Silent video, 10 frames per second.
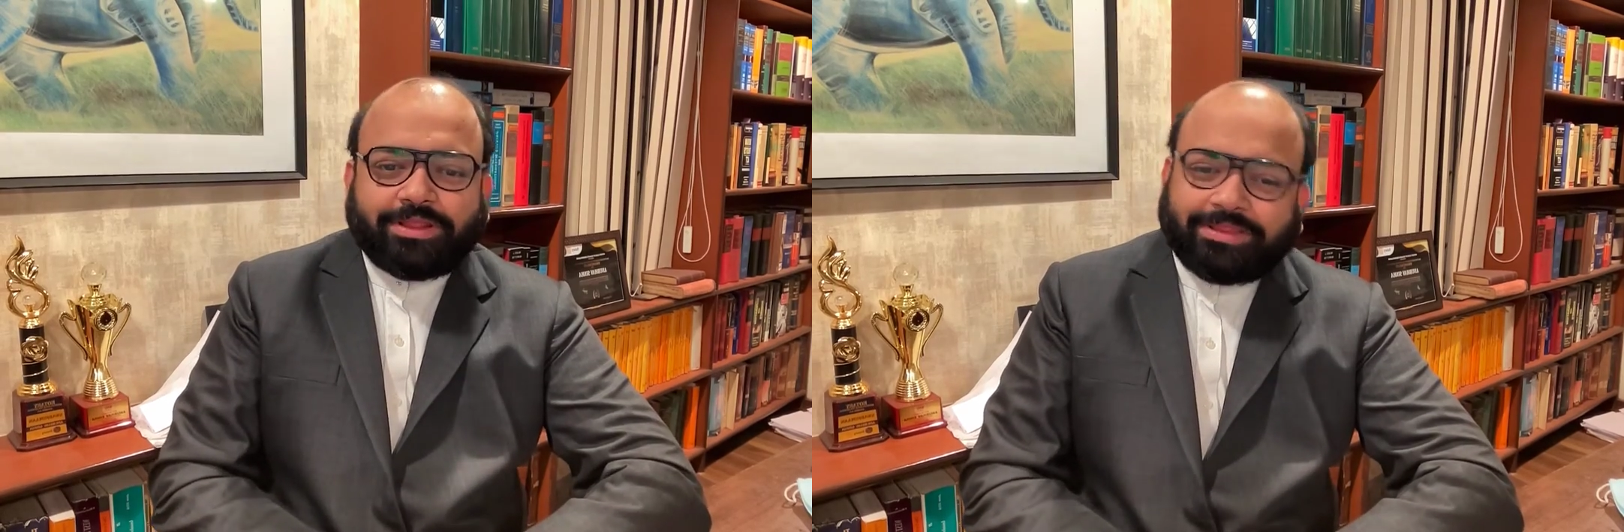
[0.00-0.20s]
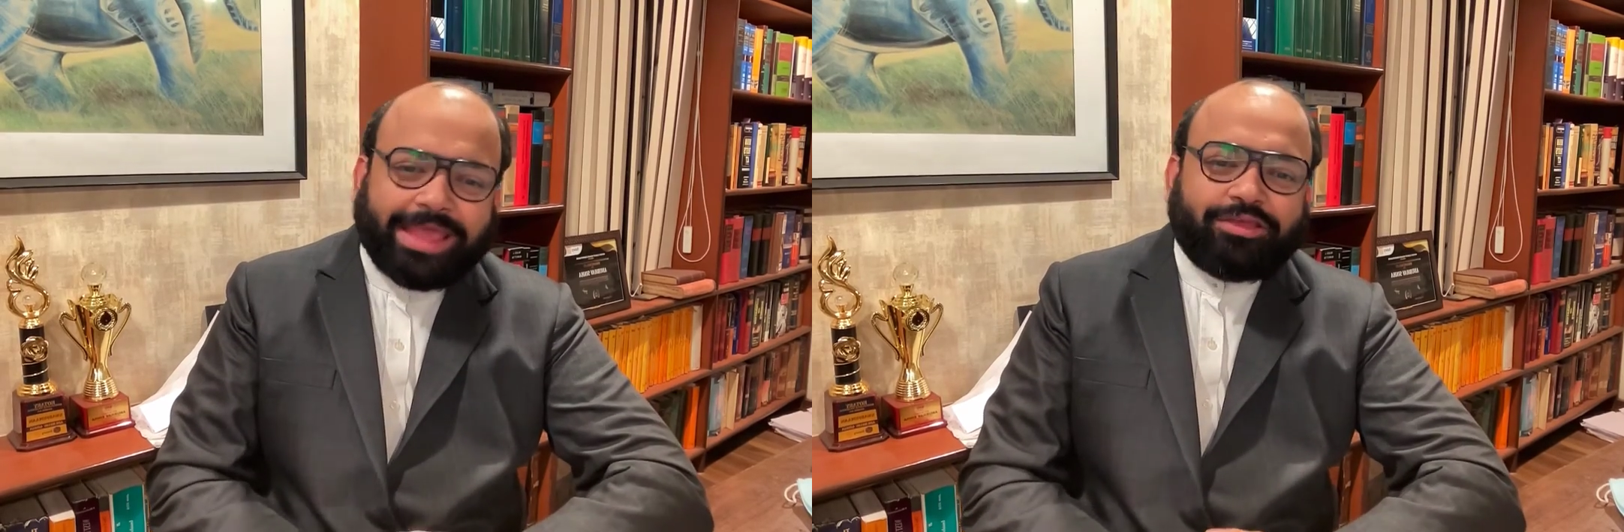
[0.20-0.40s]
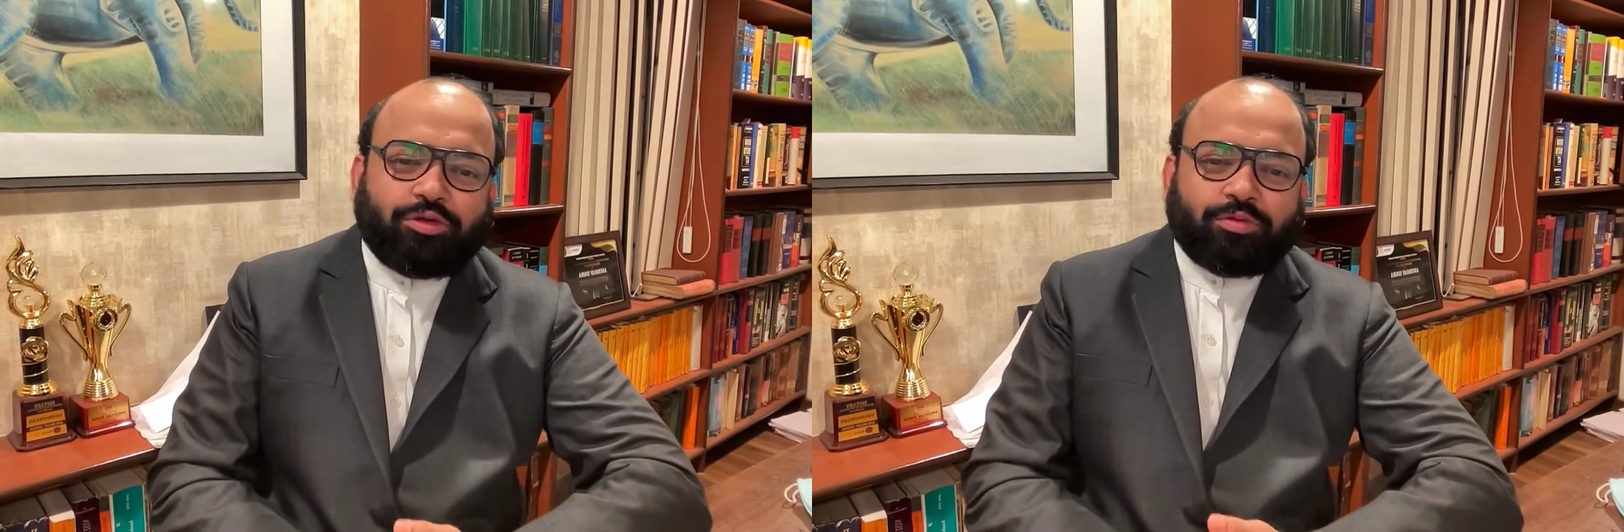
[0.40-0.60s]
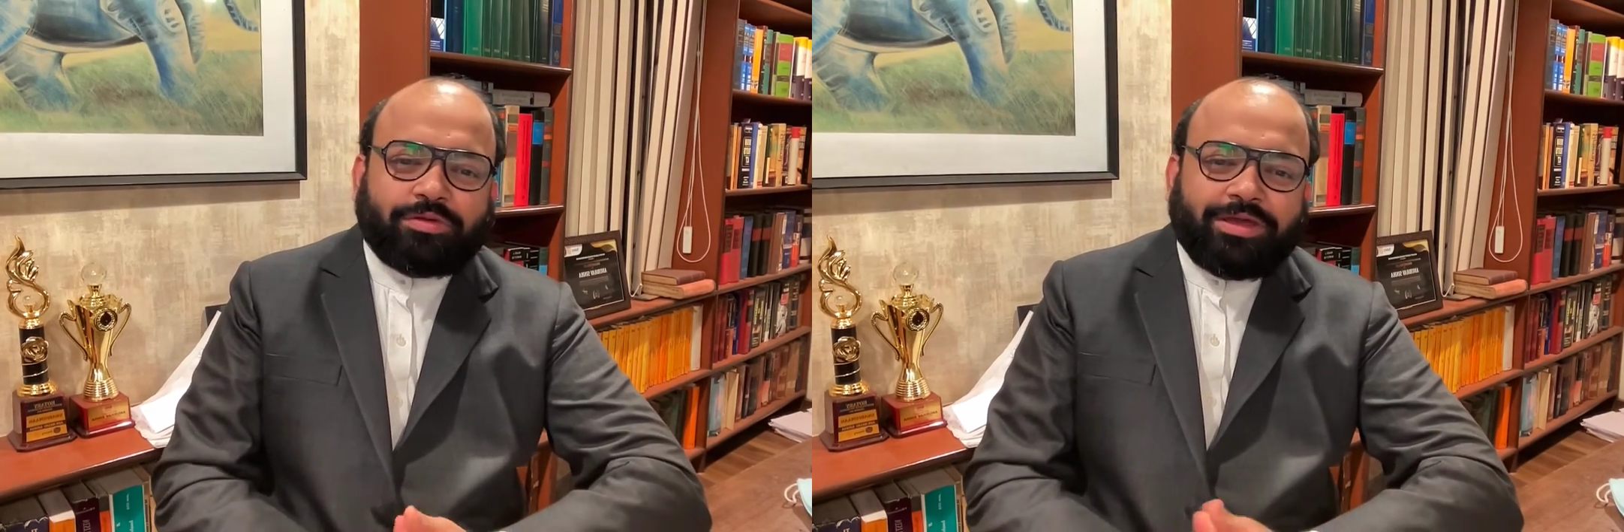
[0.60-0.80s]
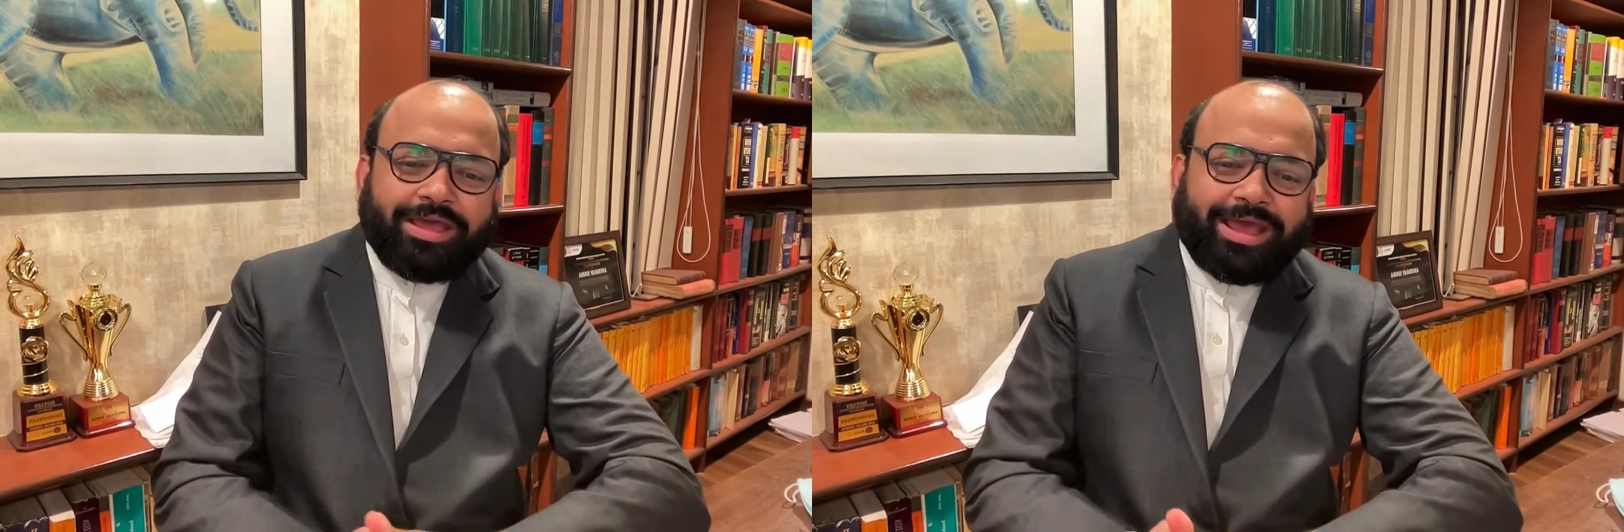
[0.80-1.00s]
Thank you,
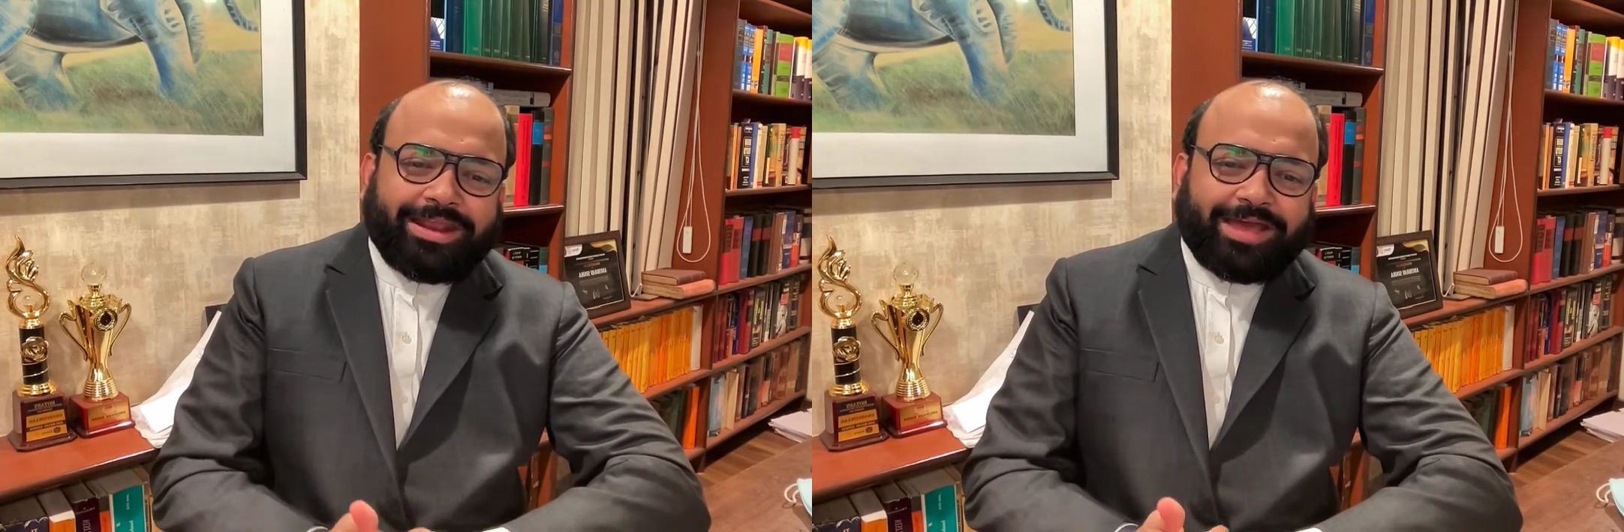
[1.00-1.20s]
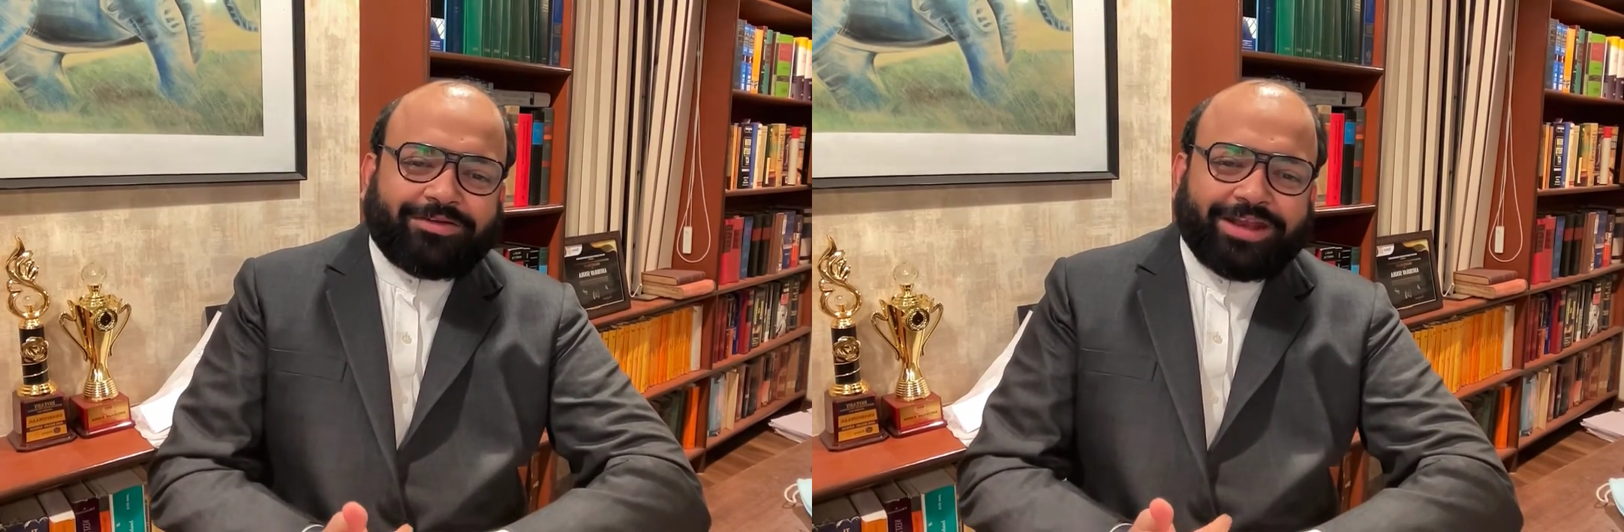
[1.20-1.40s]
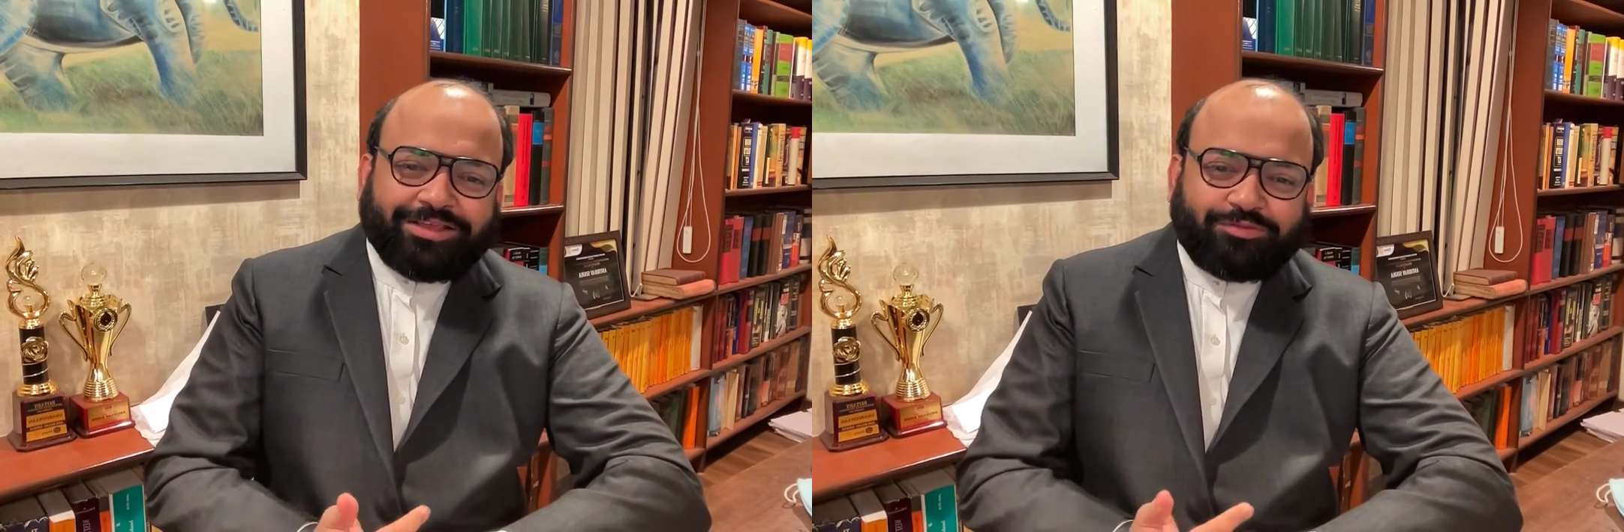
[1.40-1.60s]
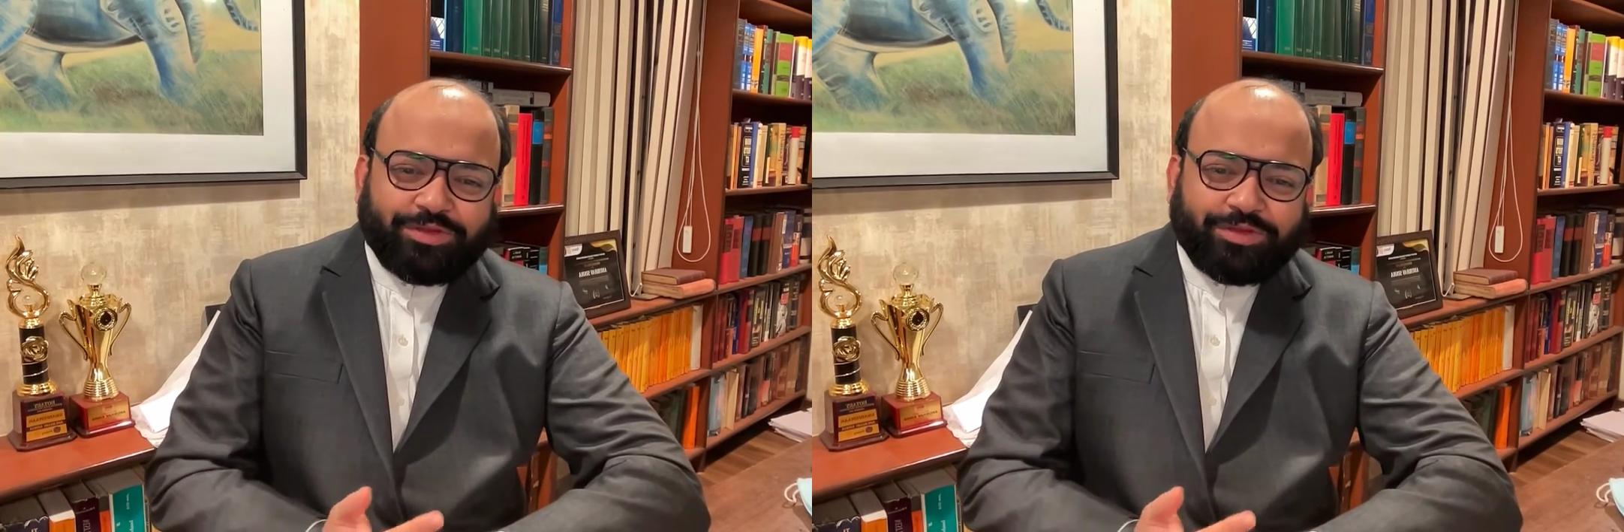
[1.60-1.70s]
and have a nice